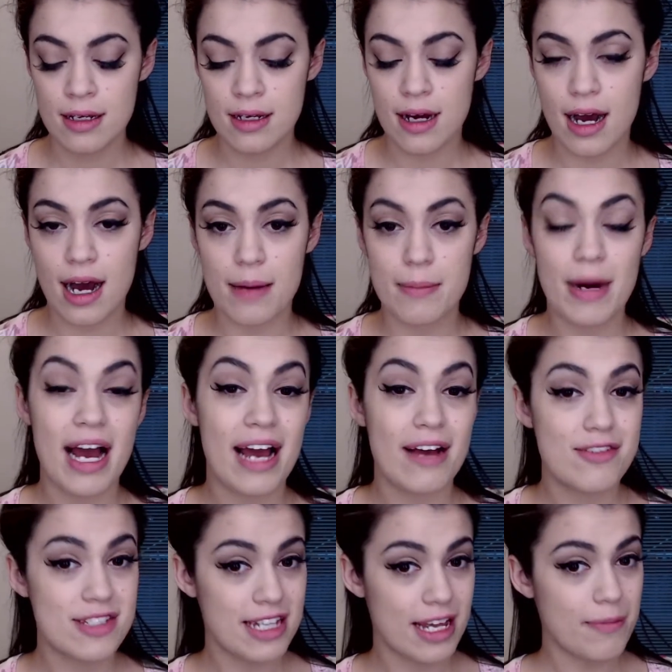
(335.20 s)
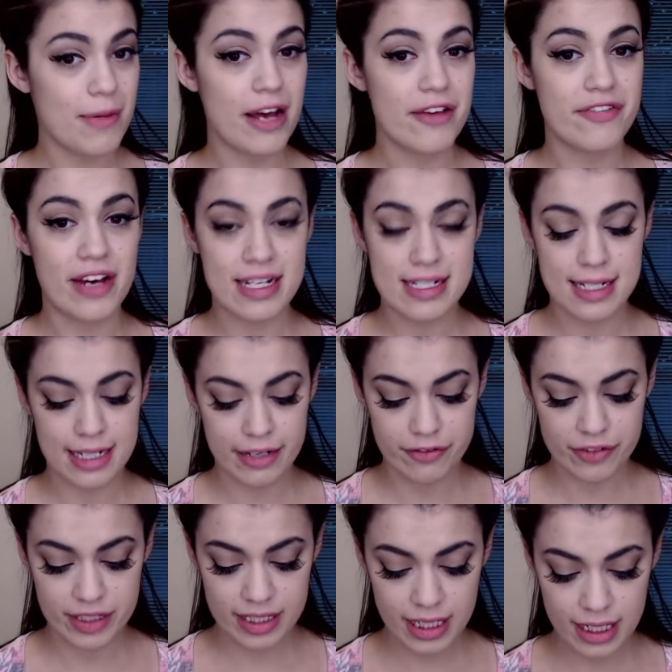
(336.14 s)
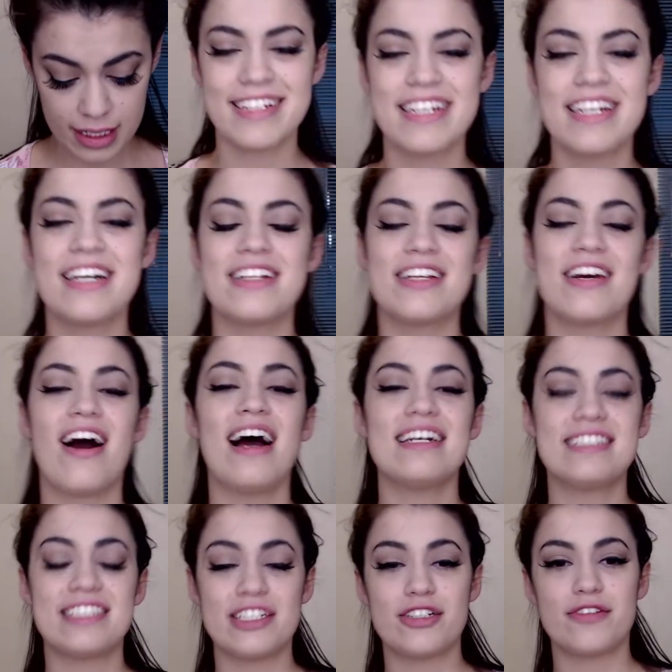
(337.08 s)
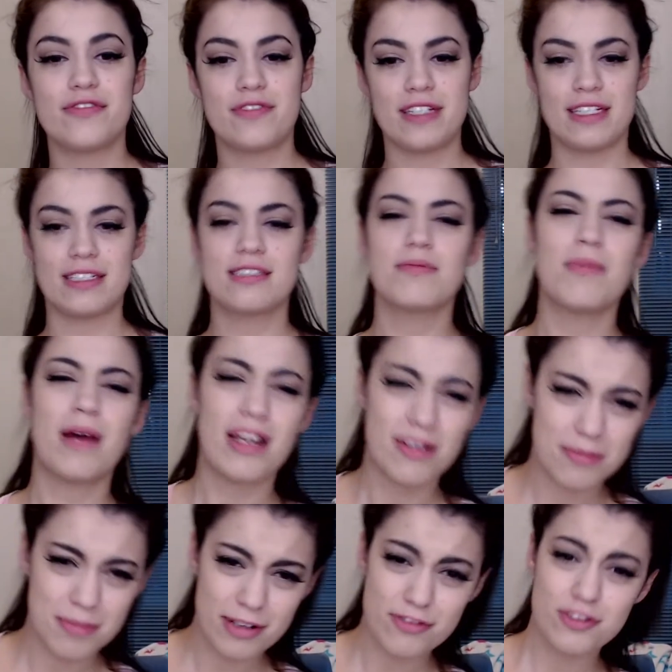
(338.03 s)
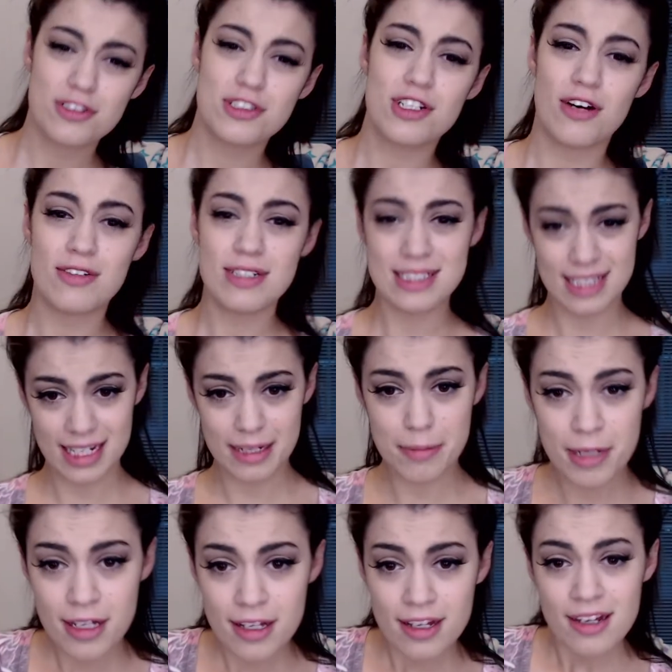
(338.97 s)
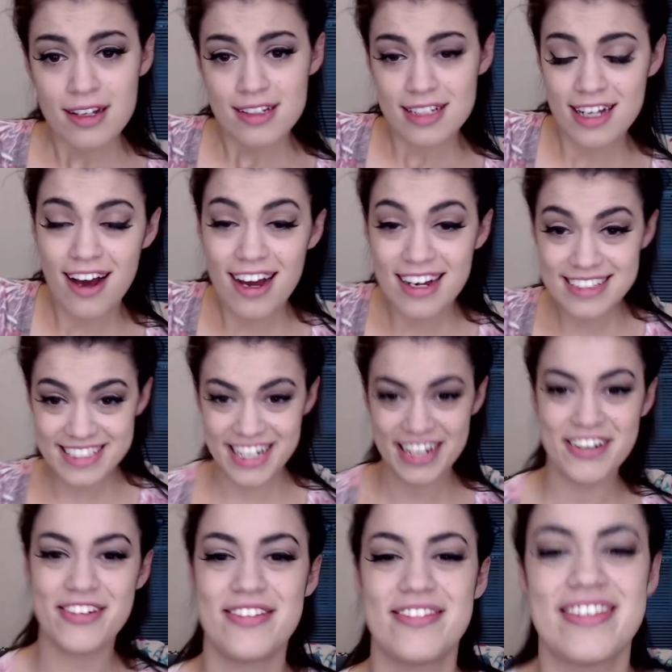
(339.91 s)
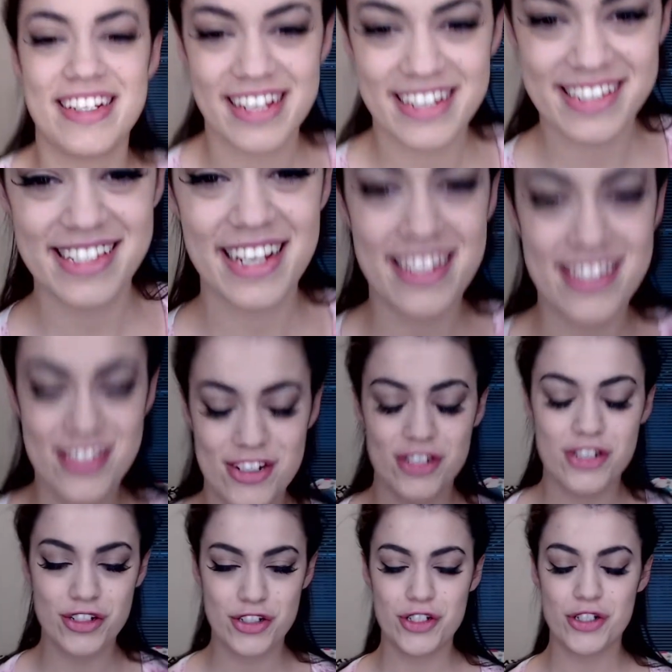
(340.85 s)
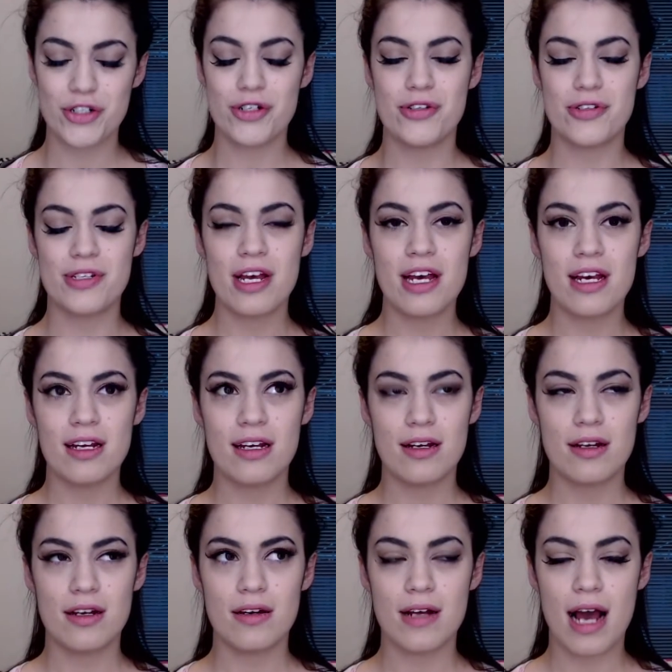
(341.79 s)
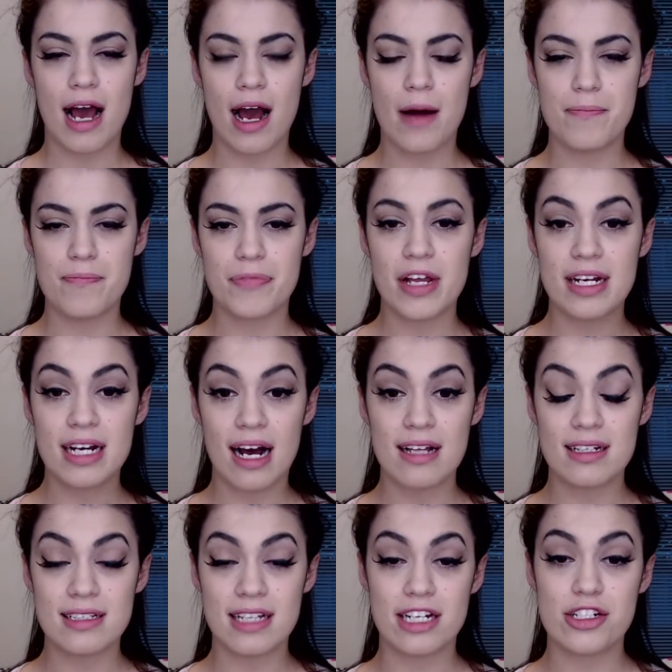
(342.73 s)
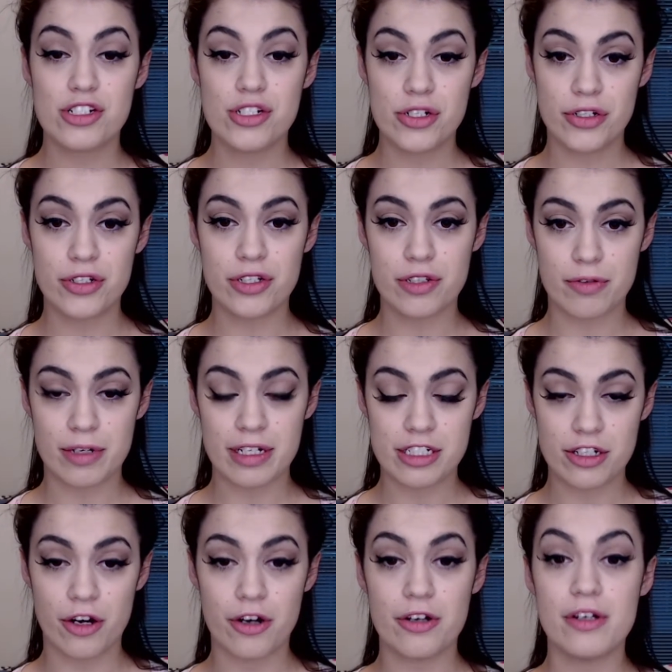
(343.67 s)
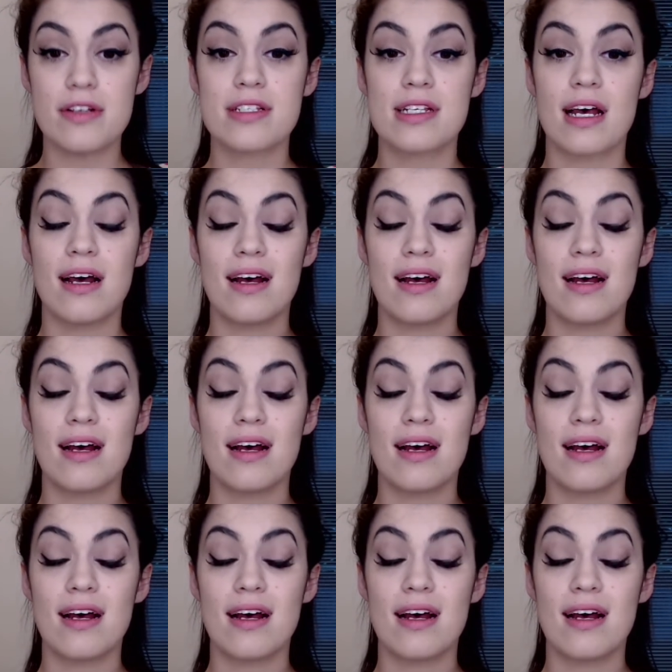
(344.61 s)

I have set my face and everything. The idea of this, my foot's gone to sleep. The idea of this is to choose a color that is 2 to 3 tones